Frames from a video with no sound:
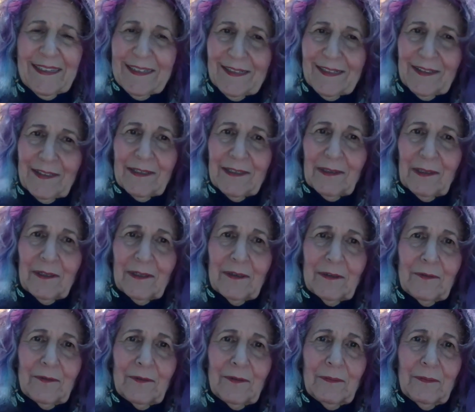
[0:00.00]
not
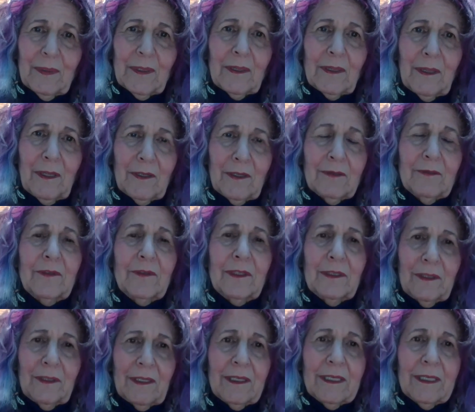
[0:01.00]
unloved, but
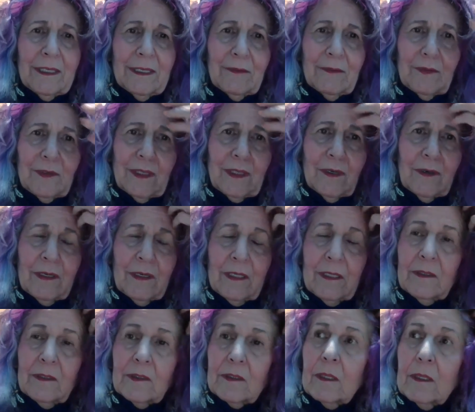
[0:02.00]
loved lives.
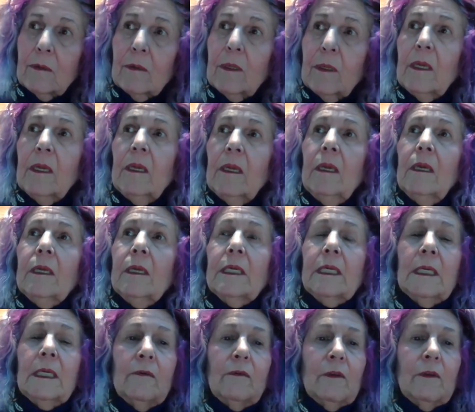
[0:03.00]
There it is. The
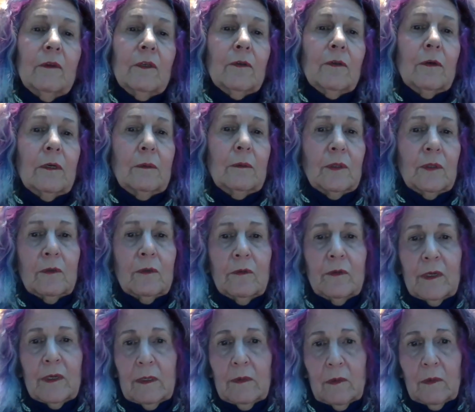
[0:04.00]
gift of a trauma
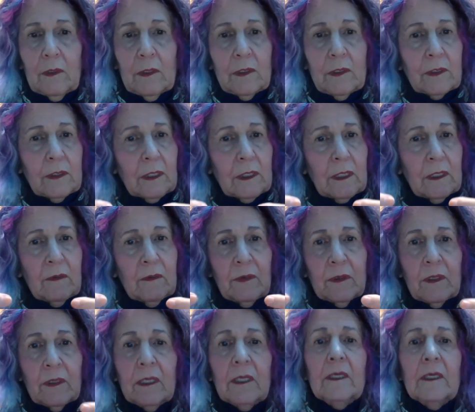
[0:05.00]
survivor is to
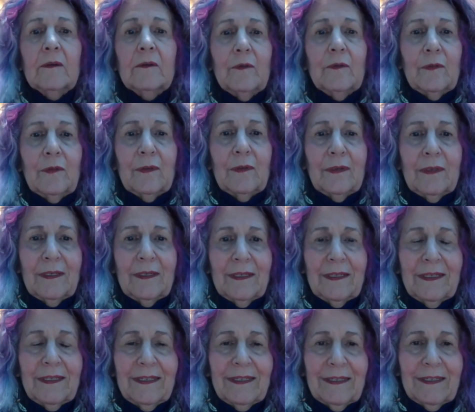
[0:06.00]
give the love
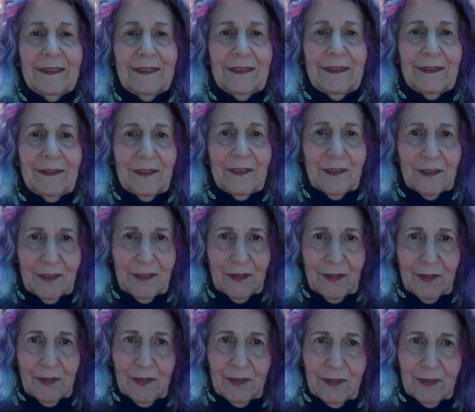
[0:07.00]

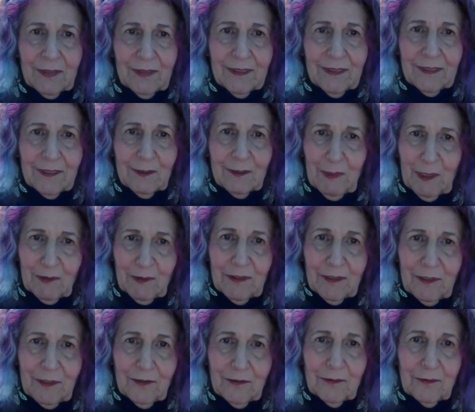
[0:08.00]
to others,
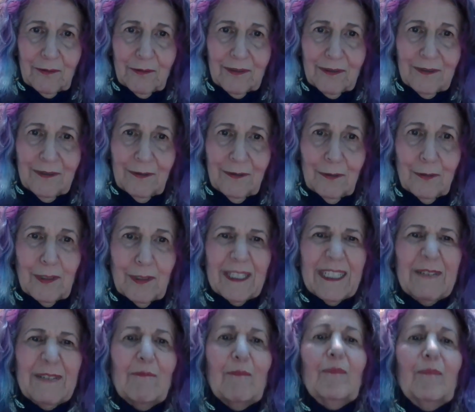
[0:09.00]
especially children who
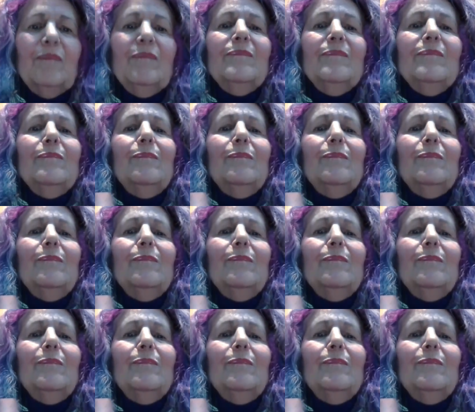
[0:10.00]
can